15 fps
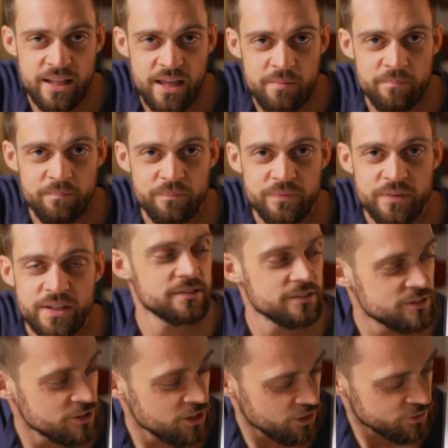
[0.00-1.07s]
them.
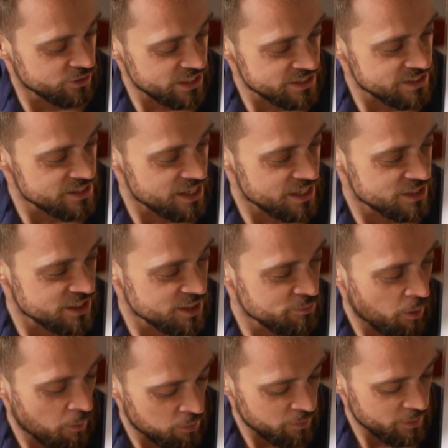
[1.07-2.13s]
So this is actually
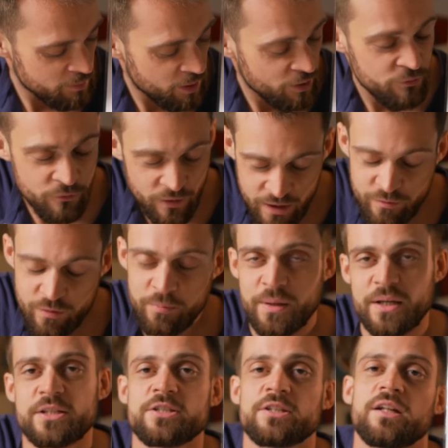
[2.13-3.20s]
probably my favourite
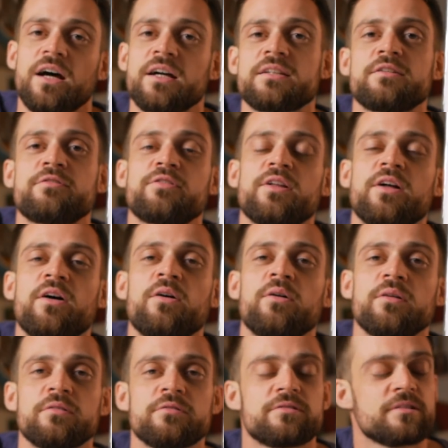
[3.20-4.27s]
picture that I did for the
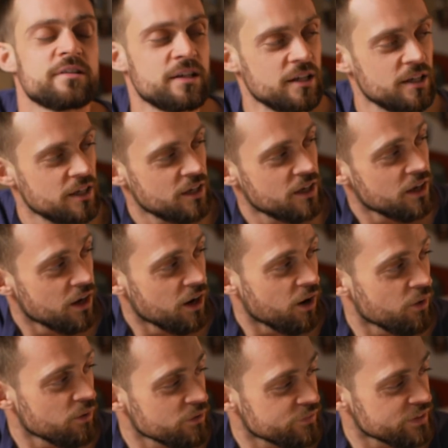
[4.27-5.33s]
whole of
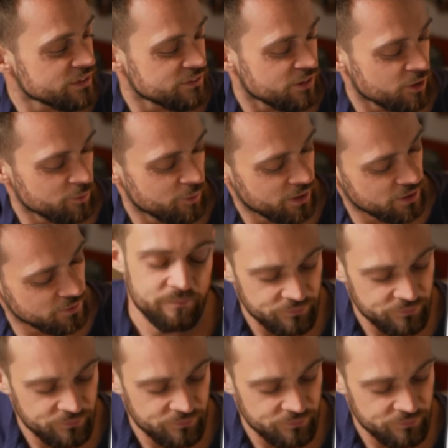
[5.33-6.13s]
Inktober.